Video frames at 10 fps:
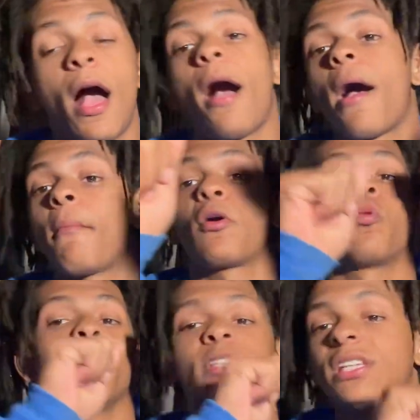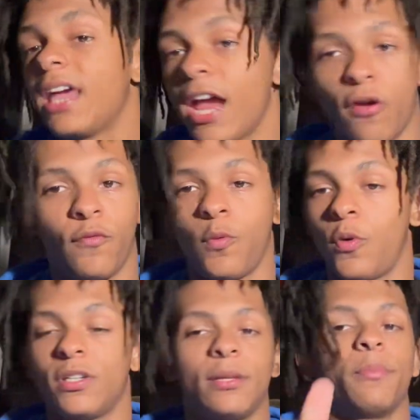I'm going to the Air
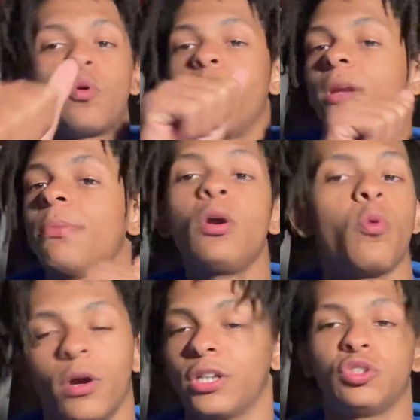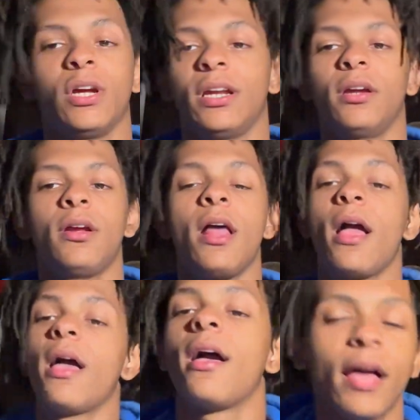Force. I'm going to be an orca trainer.
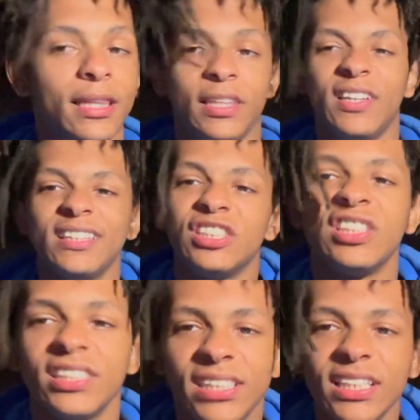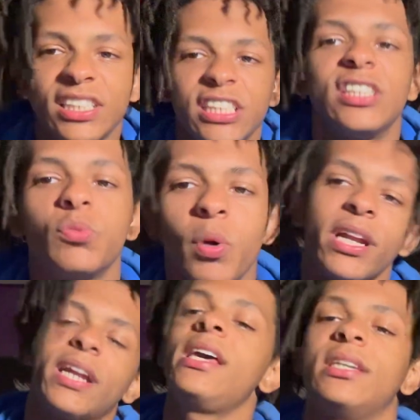It's just, it's just what
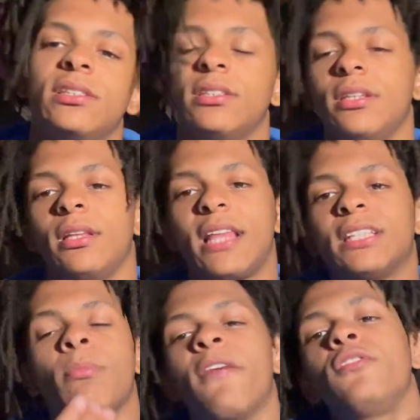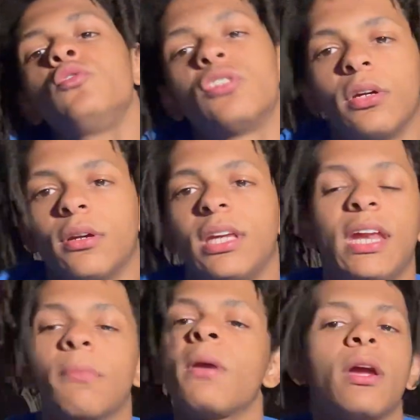it is. That's my future.
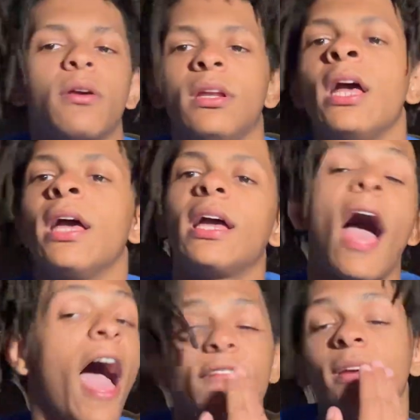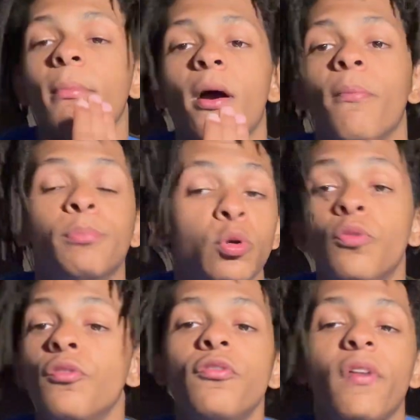Getting married, having a
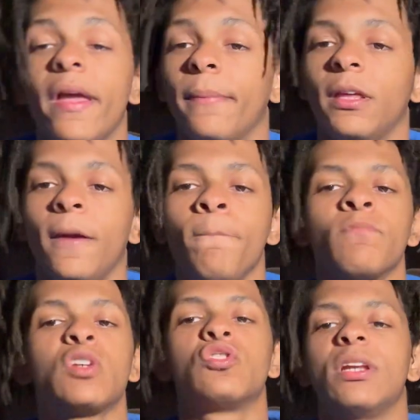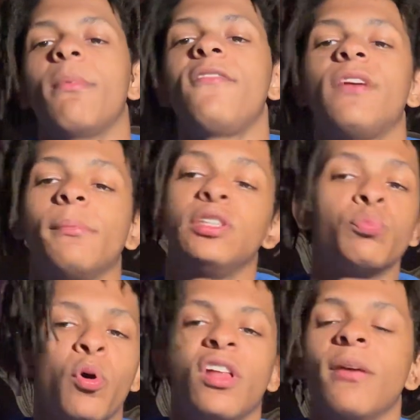beautiful family, treating my family,
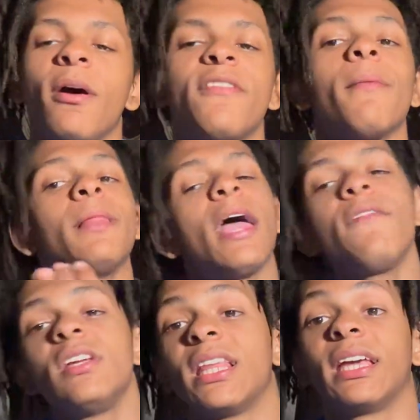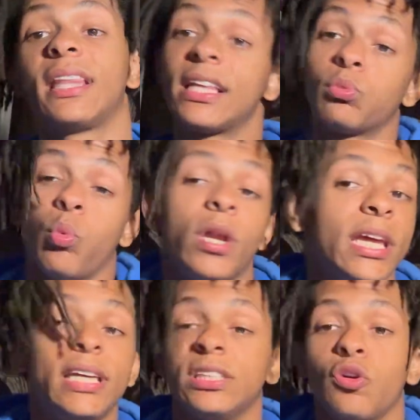spoiling my family, everything. That's what
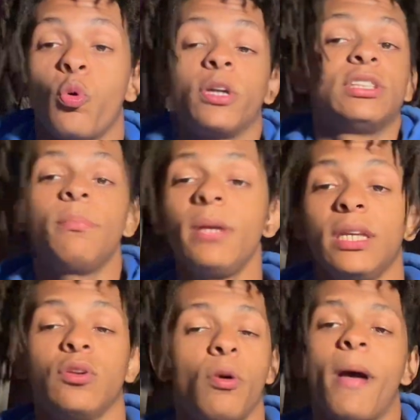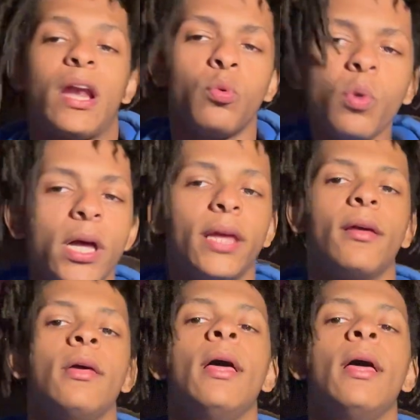it is going to be, no matter what.